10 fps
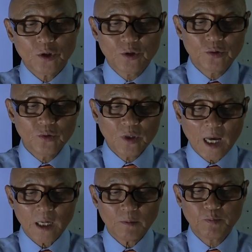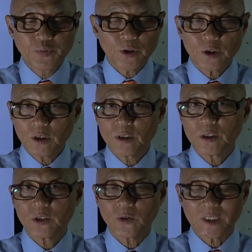Do not
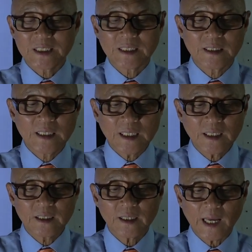put or stick